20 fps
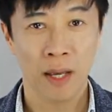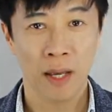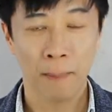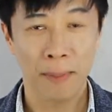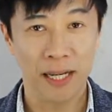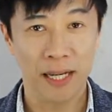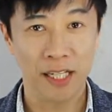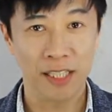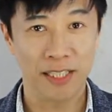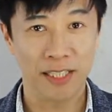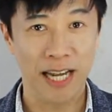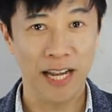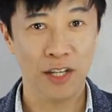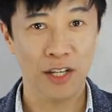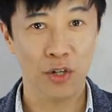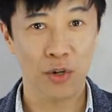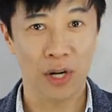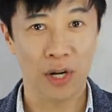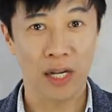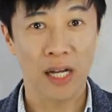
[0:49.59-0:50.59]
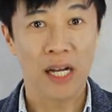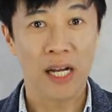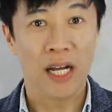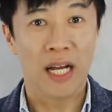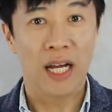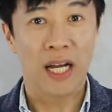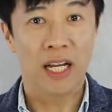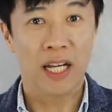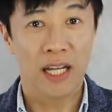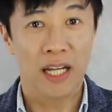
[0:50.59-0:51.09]
Because then you are
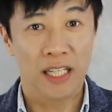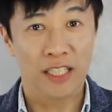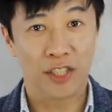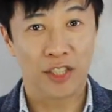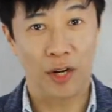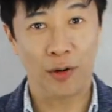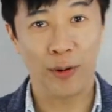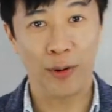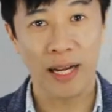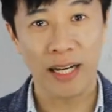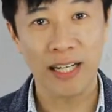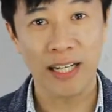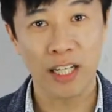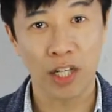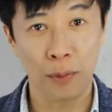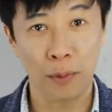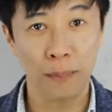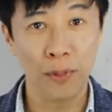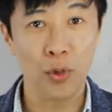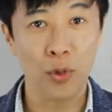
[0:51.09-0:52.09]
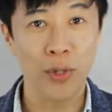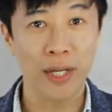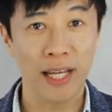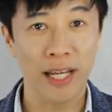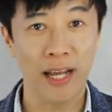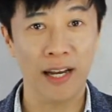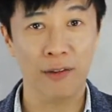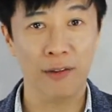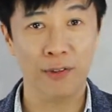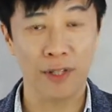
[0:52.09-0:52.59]
directly
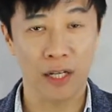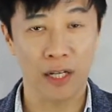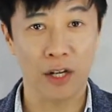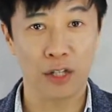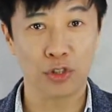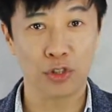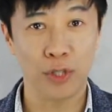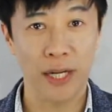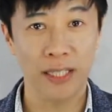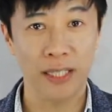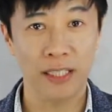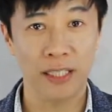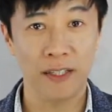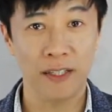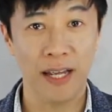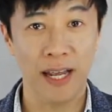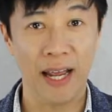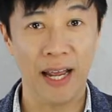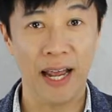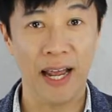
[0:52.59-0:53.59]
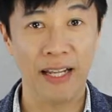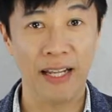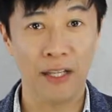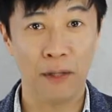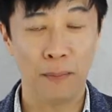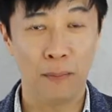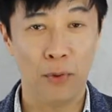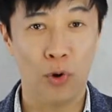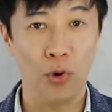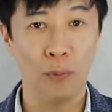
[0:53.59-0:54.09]
communicating with the contractor, and
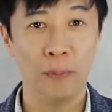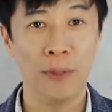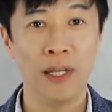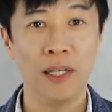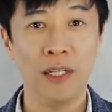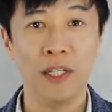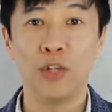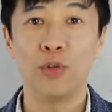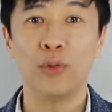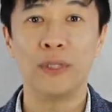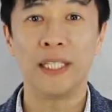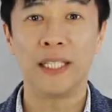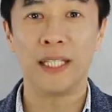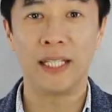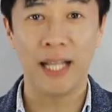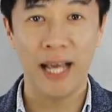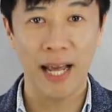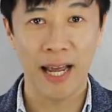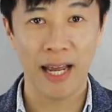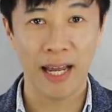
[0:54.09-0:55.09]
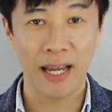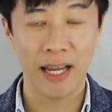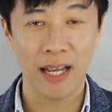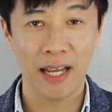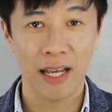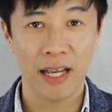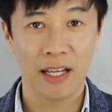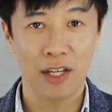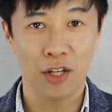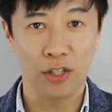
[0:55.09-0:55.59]
the moment you delay
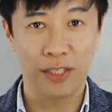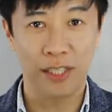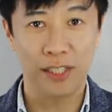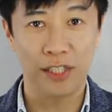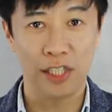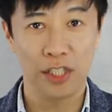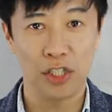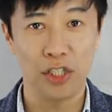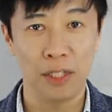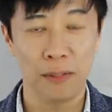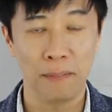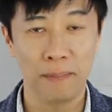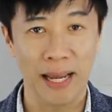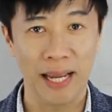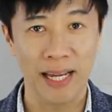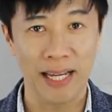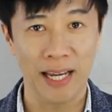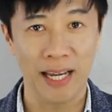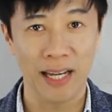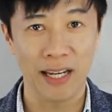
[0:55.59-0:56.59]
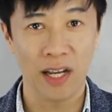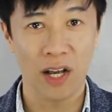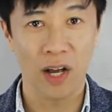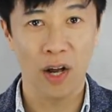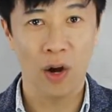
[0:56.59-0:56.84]
the decision making,